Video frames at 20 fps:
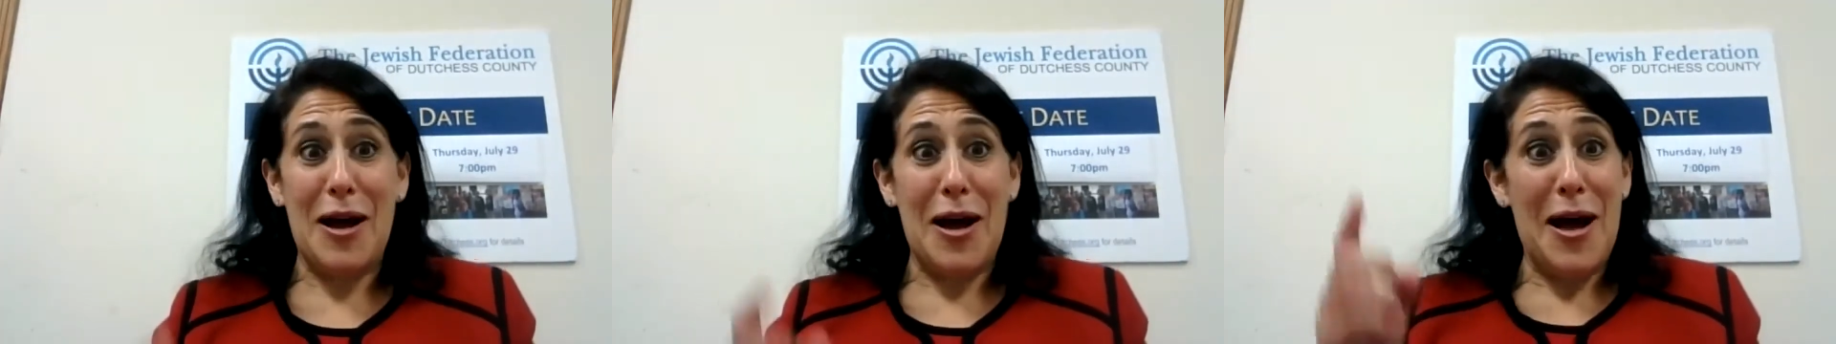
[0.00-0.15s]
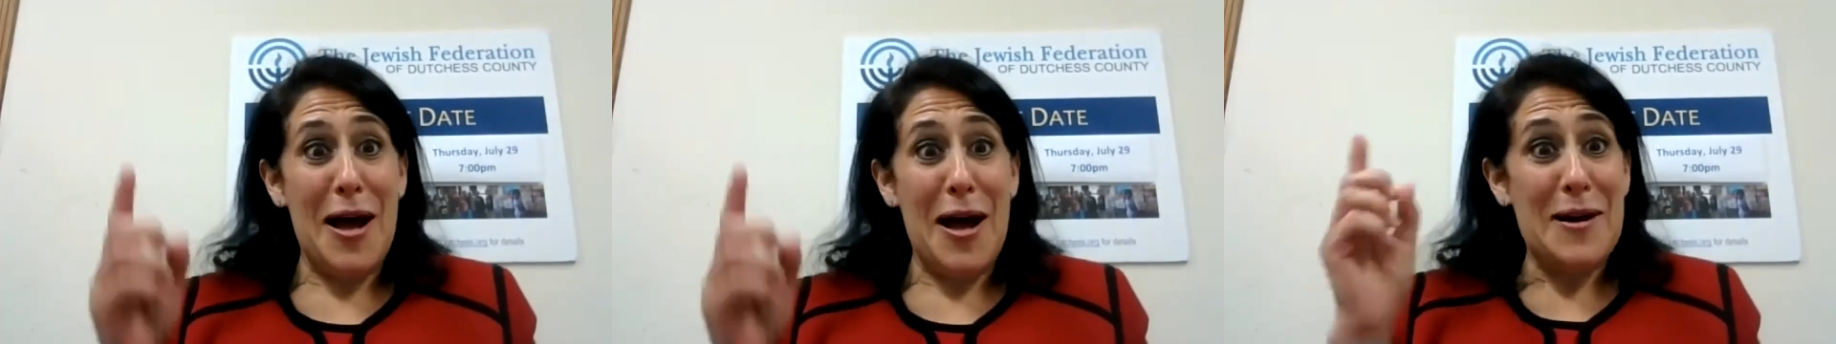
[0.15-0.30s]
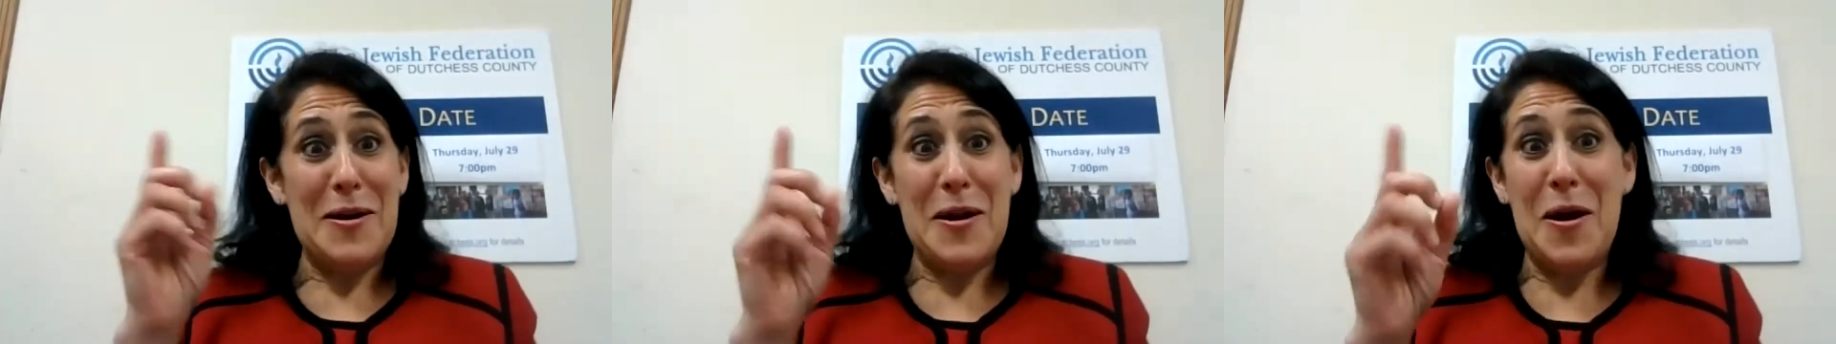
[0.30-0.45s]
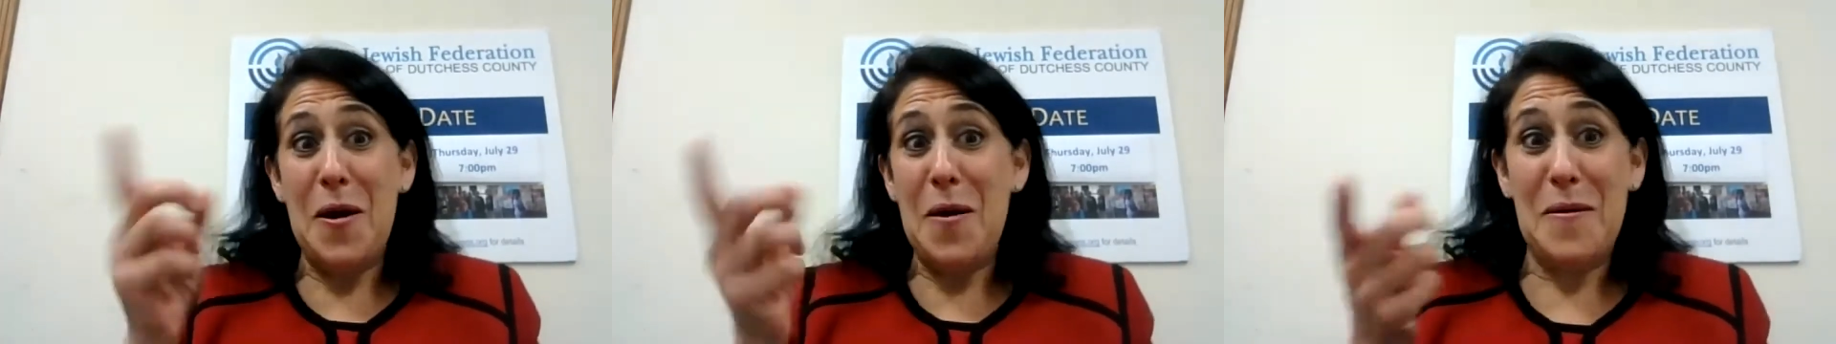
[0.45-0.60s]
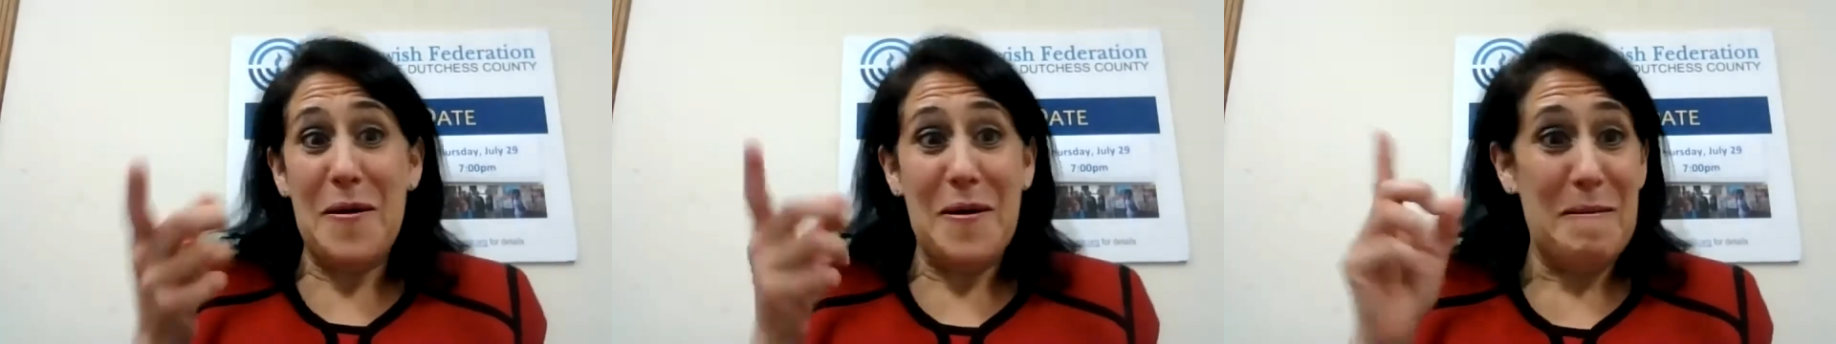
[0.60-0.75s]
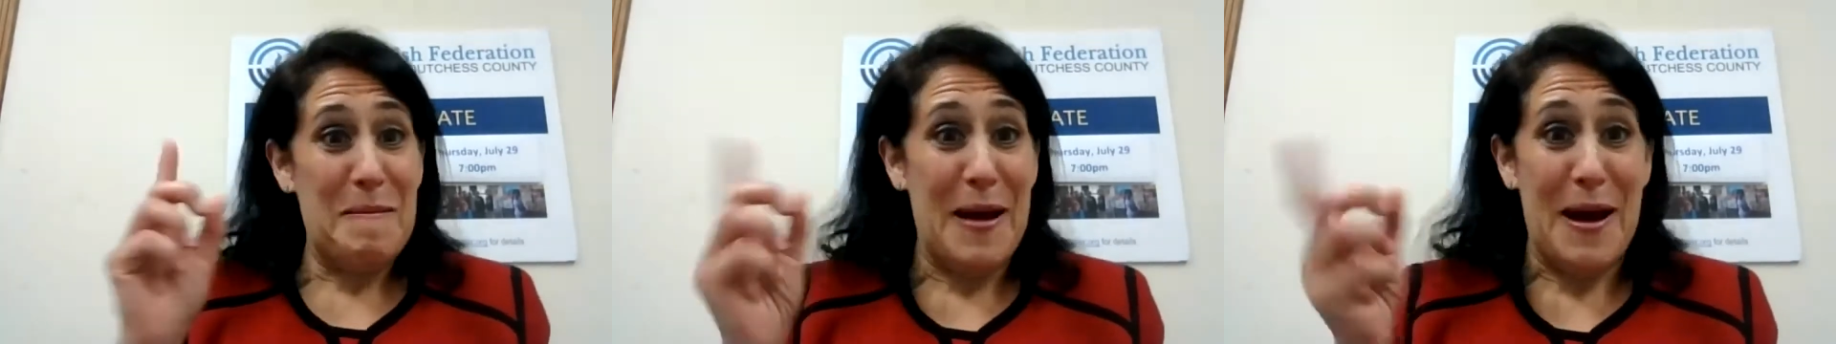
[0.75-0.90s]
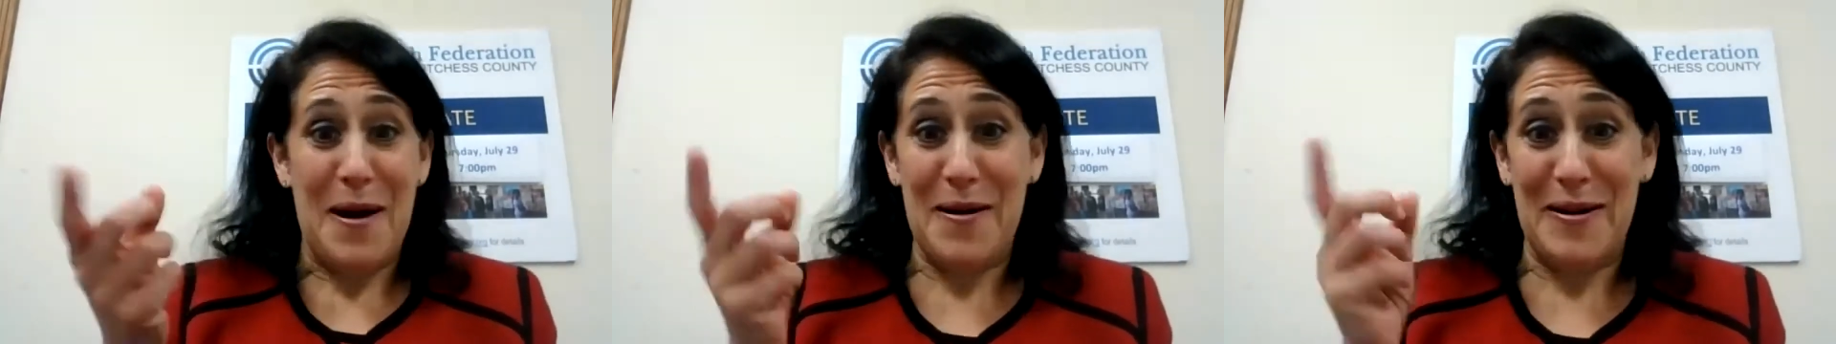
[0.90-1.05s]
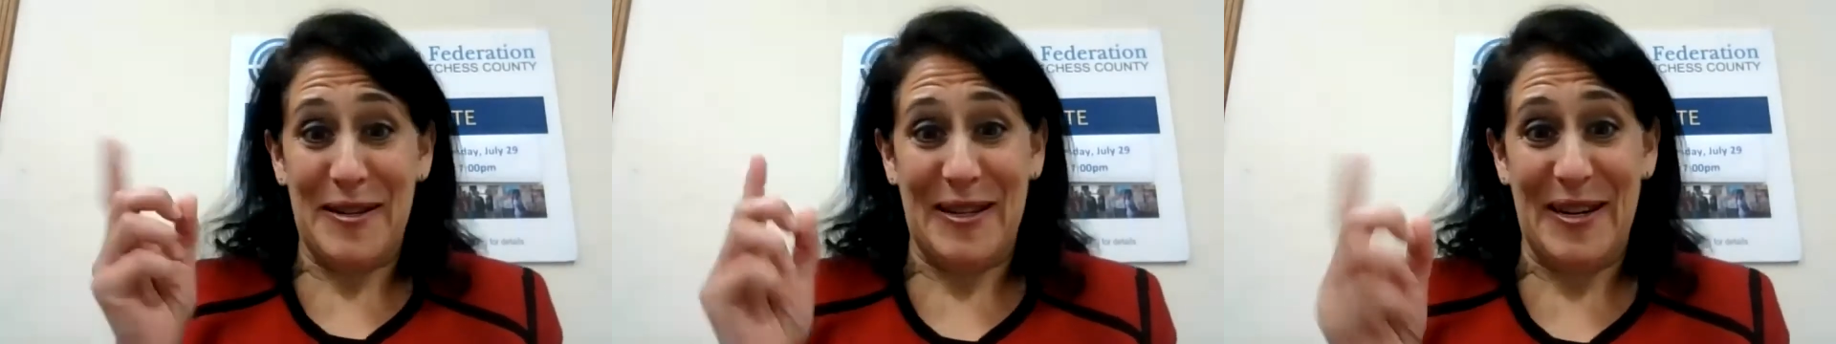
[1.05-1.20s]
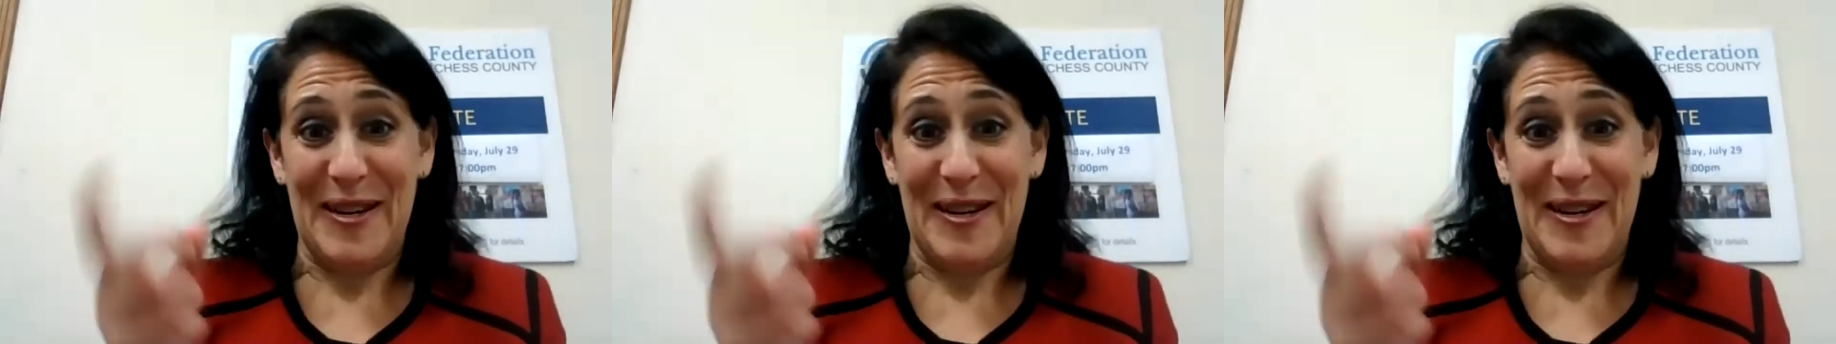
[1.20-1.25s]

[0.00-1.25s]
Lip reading: I know about,